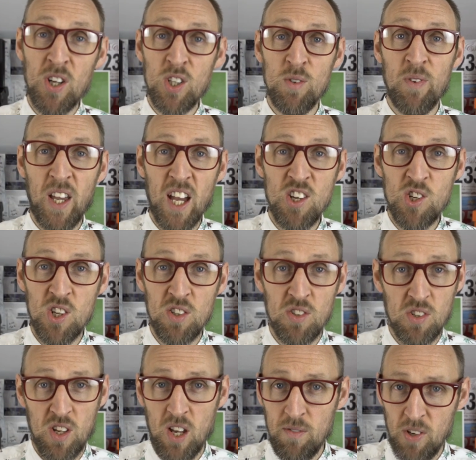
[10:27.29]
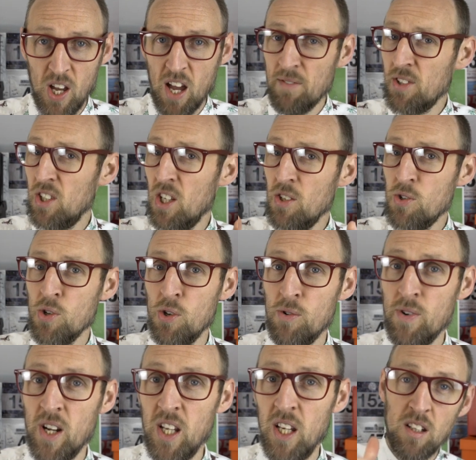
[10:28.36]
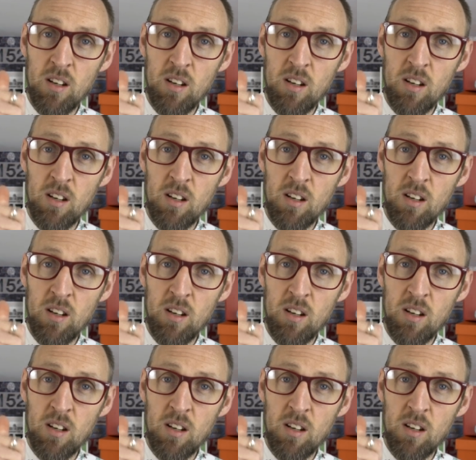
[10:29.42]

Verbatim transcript: notifications if you haven't done so already.